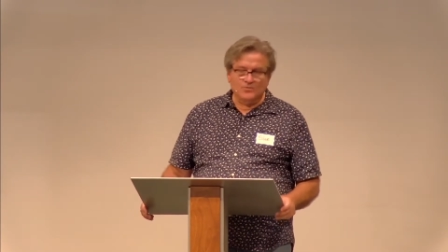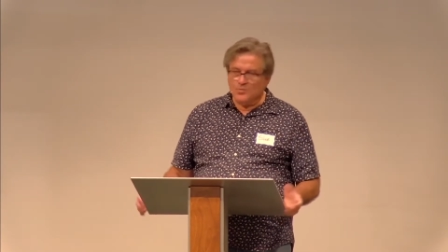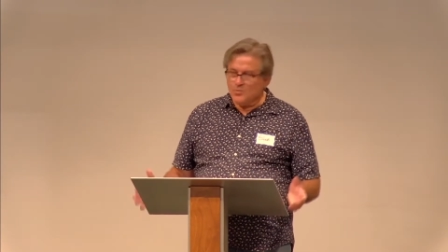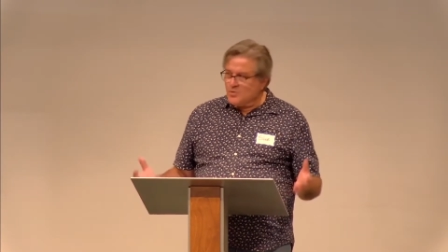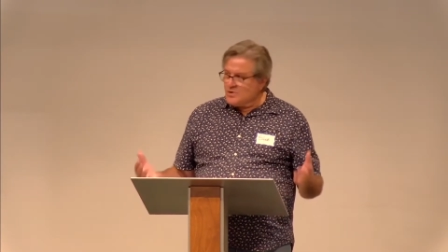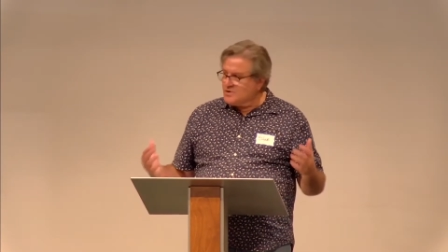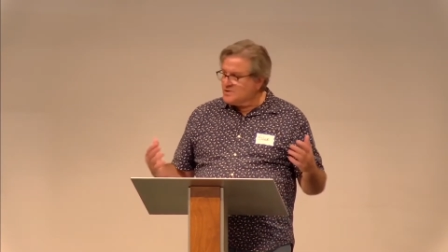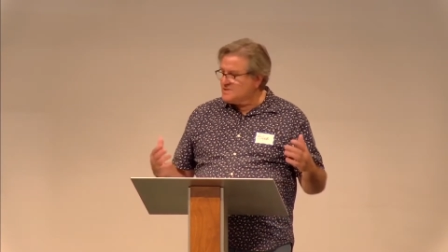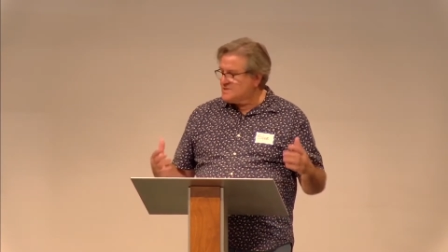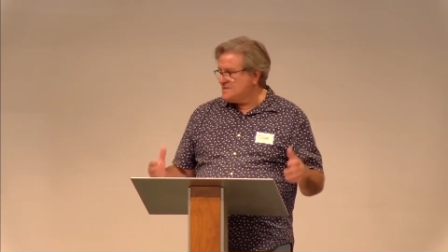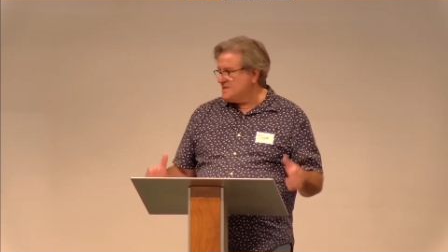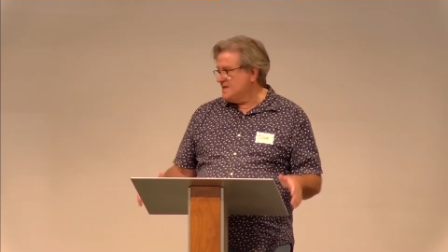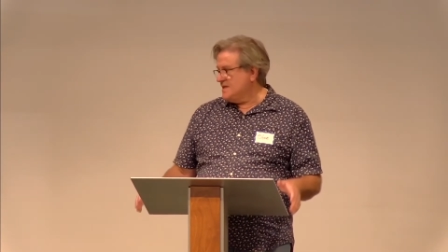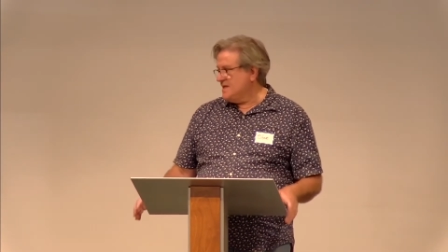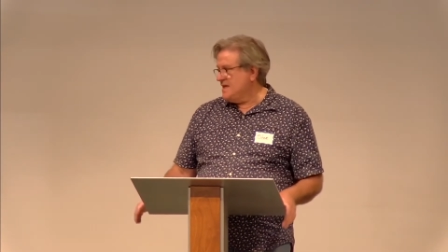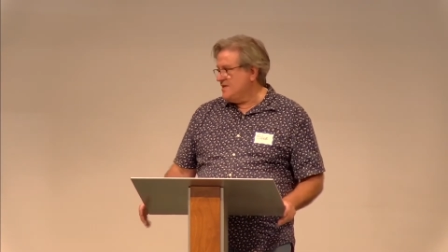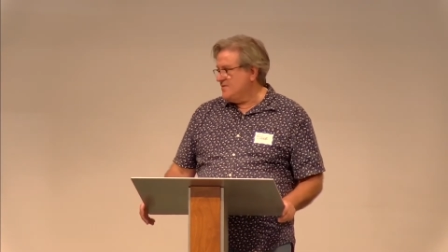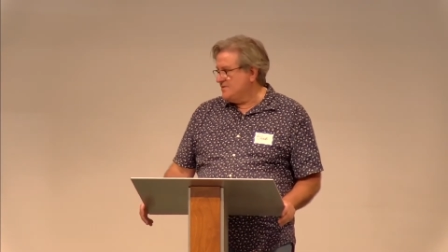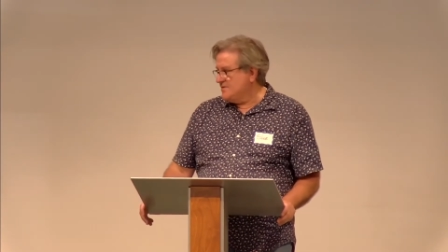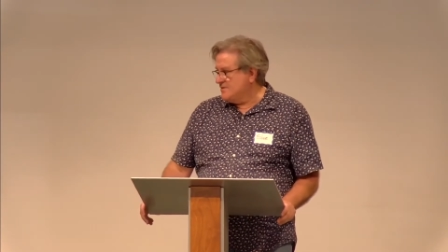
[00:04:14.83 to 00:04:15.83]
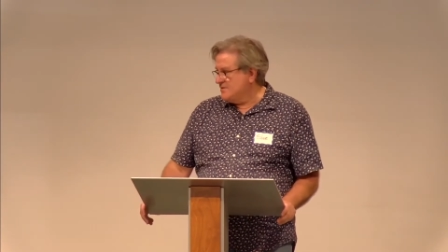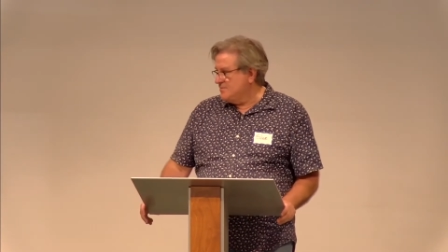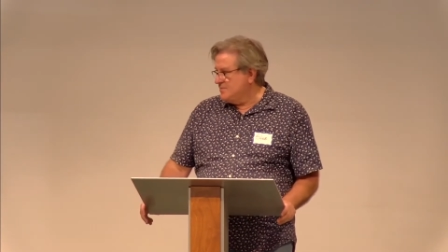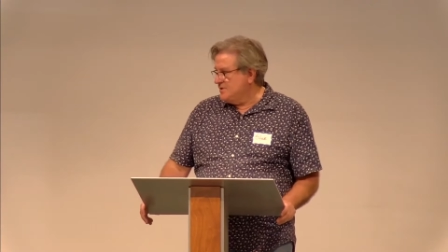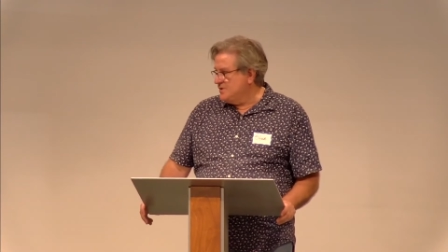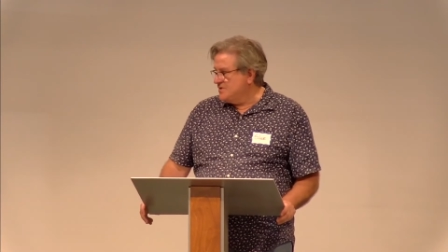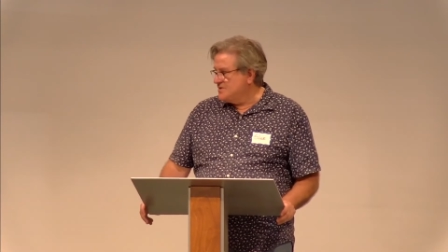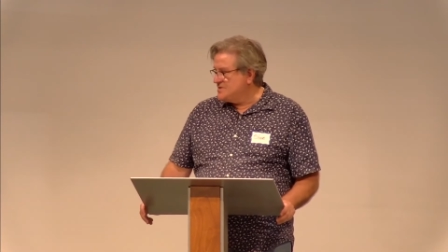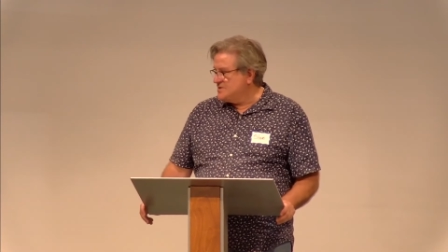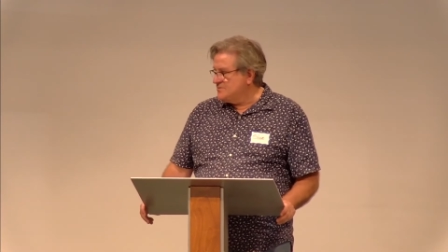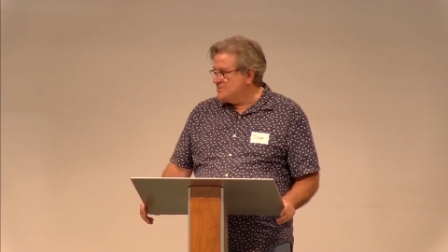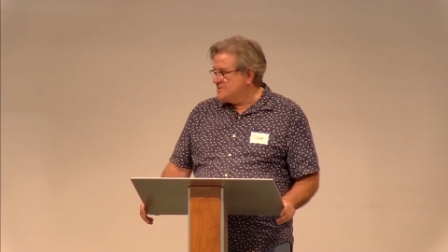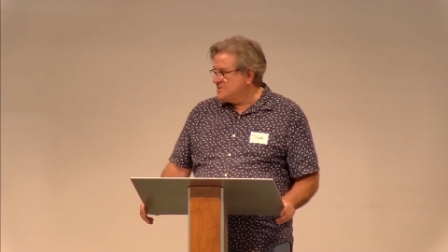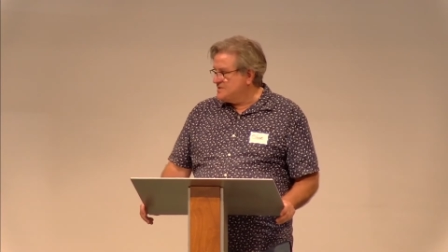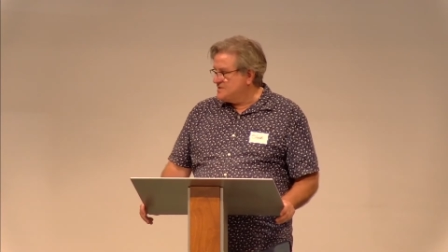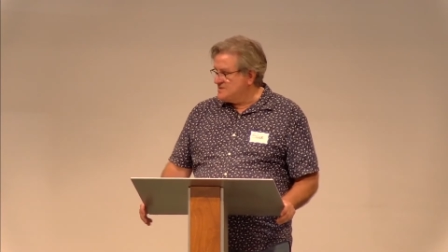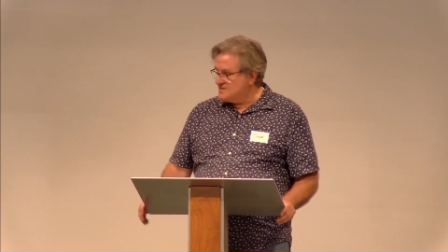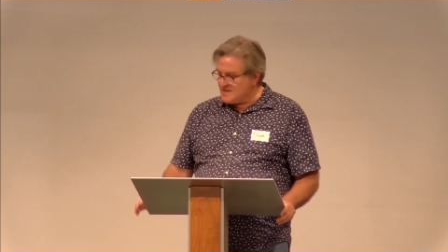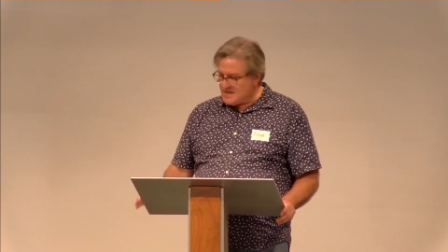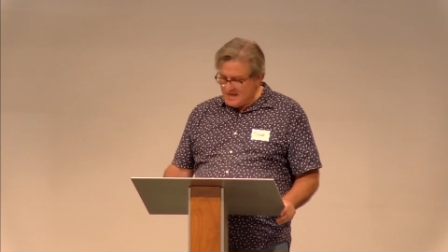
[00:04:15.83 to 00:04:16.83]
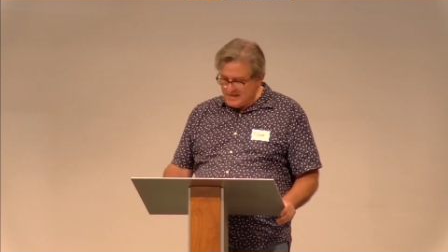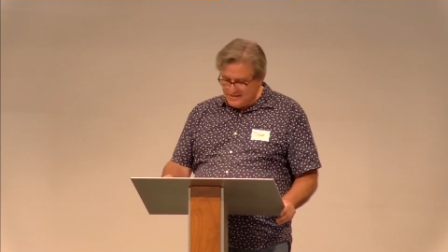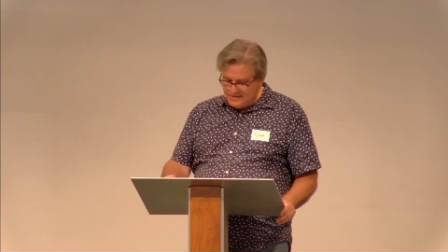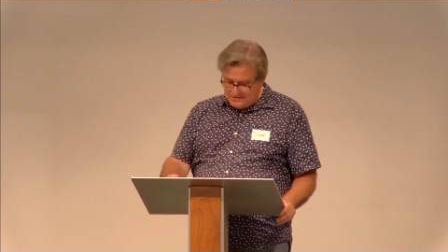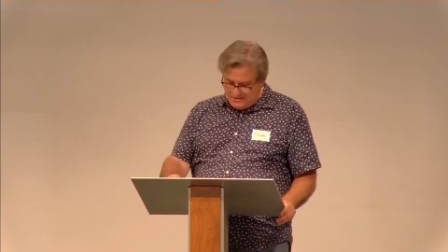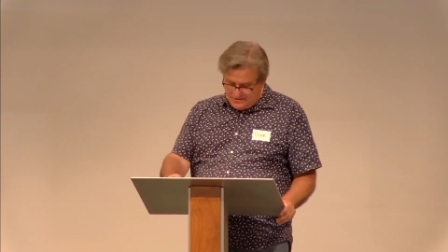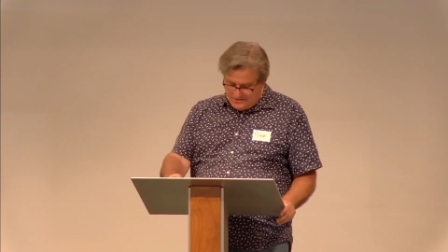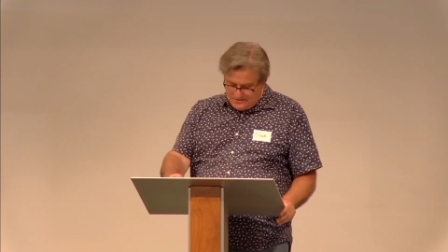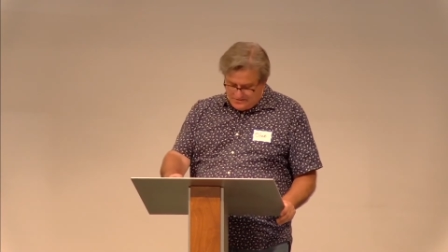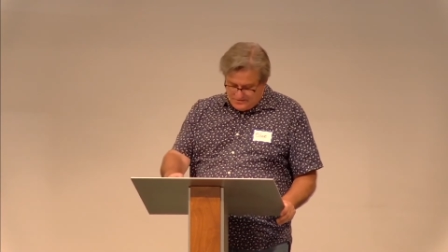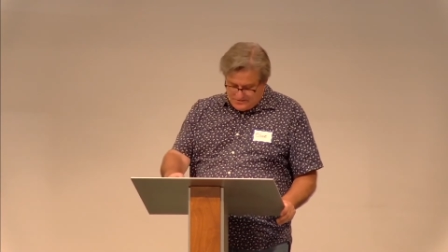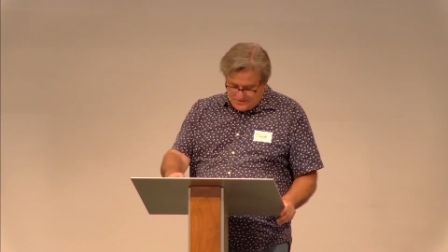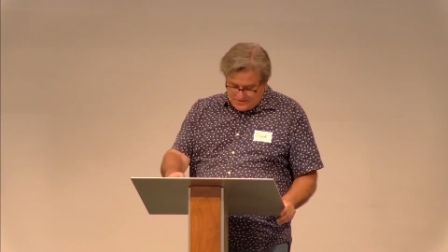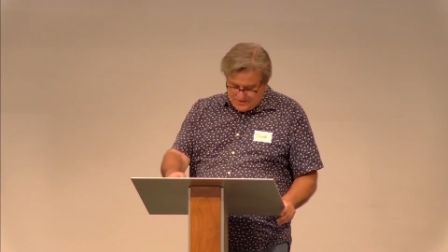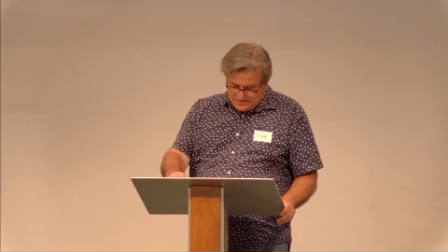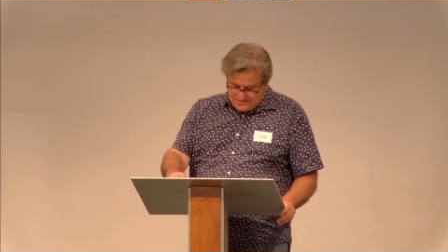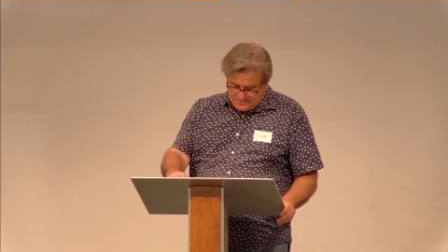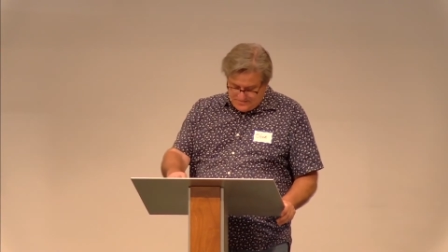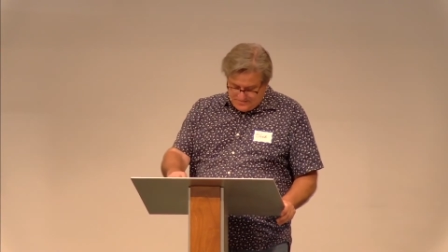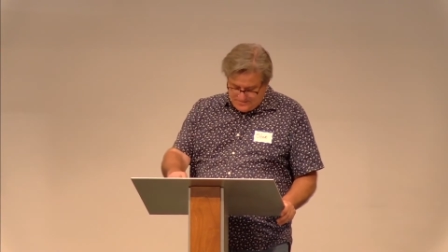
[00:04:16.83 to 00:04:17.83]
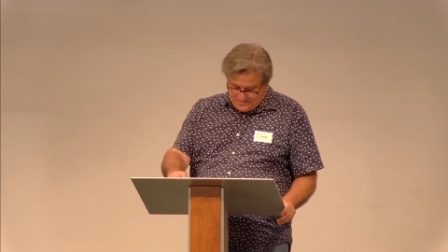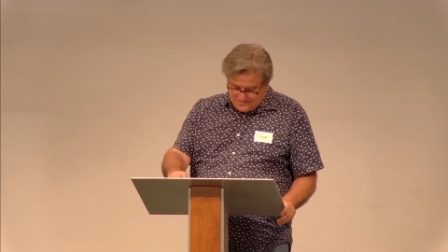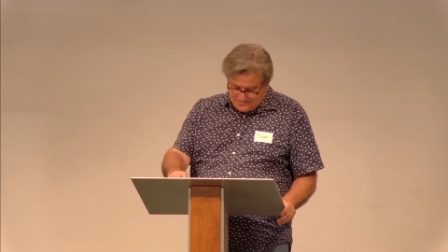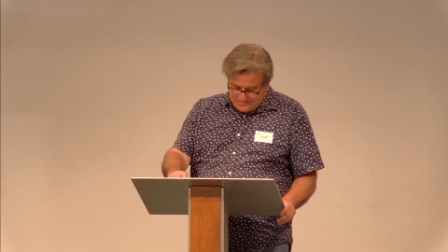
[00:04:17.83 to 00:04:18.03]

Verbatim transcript: It works together because it was designed to do so.